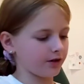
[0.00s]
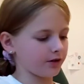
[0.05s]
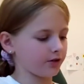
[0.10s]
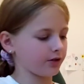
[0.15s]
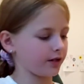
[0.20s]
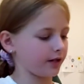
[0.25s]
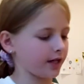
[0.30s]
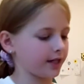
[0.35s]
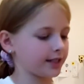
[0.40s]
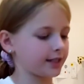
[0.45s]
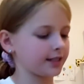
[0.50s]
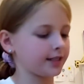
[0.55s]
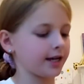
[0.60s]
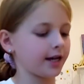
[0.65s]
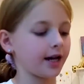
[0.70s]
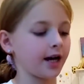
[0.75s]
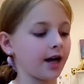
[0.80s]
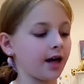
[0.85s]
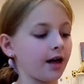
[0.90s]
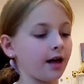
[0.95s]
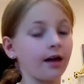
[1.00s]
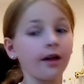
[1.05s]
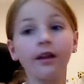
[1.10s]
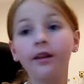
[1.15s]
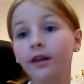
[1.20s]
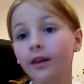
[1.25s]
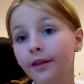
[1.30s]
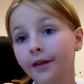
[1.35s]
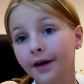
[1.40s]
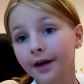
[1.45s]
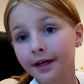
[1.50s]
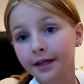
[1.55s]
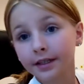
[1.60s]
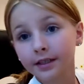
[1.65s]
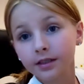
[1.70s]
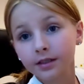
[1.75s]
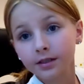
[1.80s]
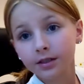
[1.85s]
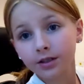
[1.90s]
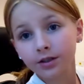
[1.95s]
So I like to take these
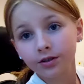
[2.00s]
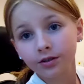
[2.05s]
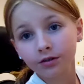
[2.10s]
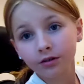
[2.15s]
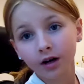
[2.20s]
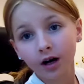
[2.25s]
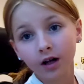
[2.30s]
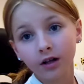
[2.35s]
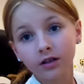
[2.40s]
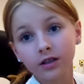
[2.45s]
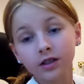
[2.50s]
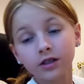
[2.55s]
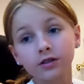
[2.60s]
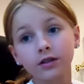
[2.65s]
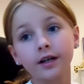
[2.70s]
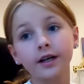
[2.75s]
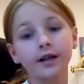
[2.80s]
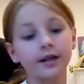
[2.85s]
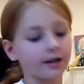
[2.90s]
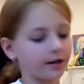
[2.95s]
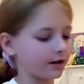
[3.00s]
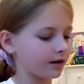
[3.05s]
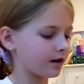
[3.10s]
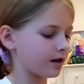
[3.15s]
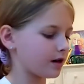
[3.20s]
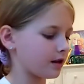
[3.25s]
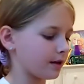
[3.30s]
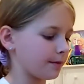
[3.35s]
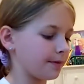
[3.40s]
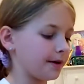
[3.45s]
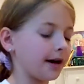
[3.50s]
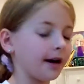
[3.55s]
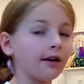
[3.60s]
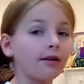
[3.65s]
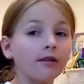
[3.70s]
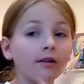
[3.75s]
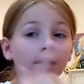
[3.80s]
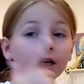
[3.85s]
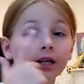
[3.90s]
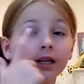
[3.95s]
two colors right here, the
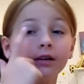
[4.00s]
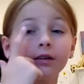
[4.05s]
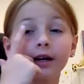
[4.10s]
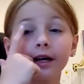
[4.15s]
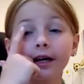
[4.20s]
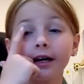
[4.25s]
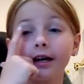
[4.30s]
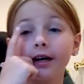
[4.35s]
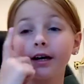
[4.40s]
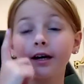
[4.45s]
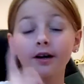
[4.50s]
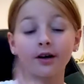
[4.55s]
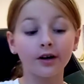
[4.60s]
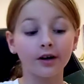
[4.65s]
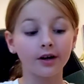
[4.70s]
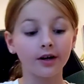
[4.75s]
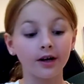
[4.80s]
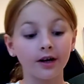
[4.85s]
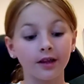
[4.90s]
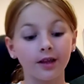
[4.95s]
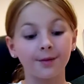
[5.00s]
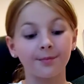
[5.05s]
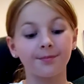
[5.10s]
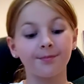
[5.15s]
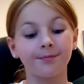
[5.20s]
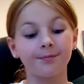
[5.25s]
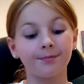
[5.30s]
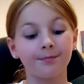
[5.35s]
pink one right here, the